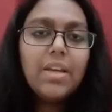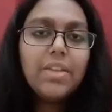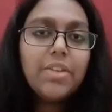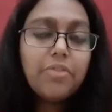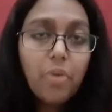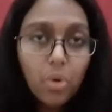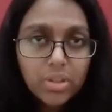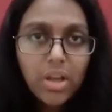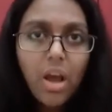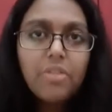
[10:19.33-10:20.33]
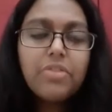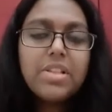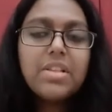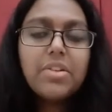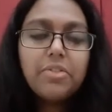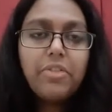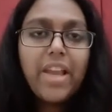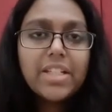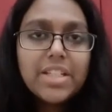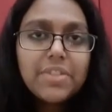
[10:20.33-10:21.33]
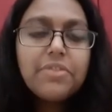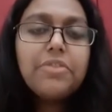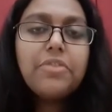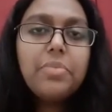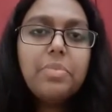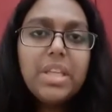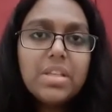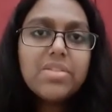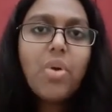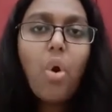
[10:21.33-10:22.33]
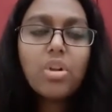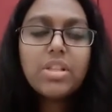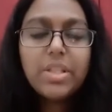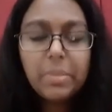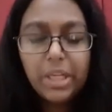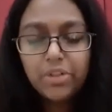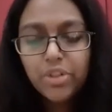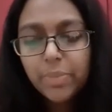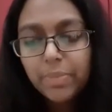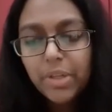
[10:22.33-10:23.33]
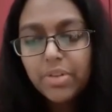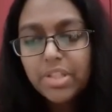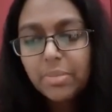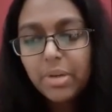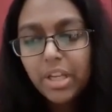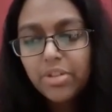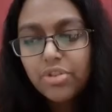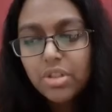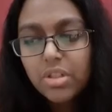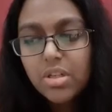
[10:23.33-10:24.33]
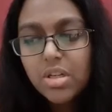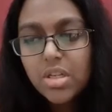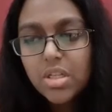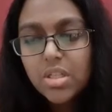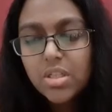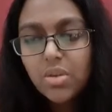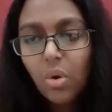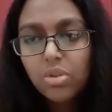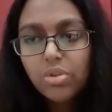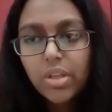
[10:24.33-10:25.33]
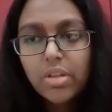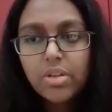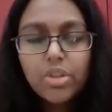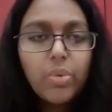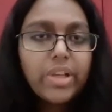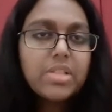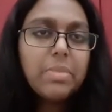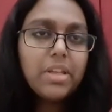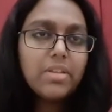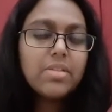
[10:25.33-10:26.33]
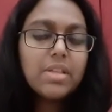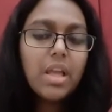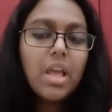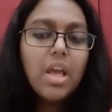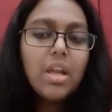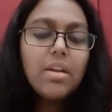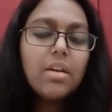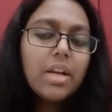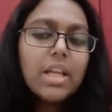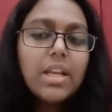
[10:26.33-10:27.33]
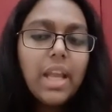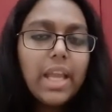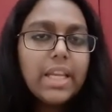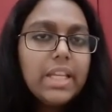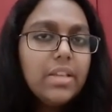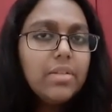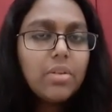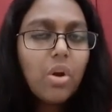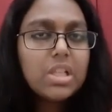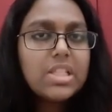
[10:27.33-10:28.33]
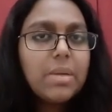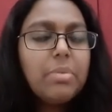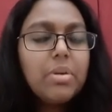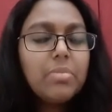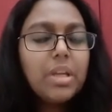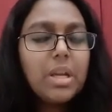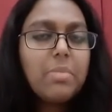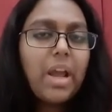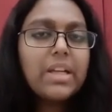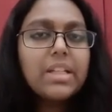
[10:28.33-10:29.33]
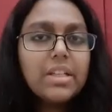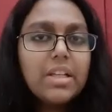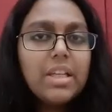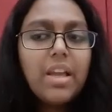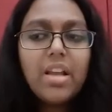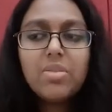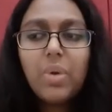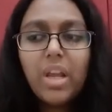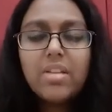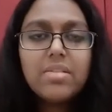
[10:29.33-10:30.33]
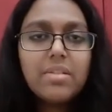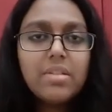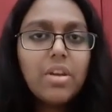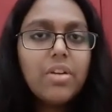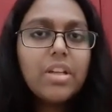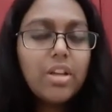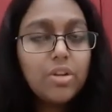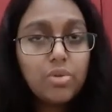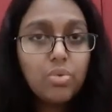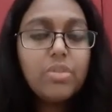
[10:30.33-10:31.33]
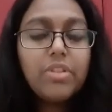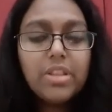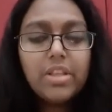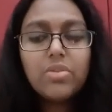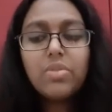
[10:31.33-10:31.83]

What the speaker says: The fourth CAF is a reflective piece on the simulation. Now, the simulation is altogether a new experience. Learning any concept in a practically as well as theoretically are two different things.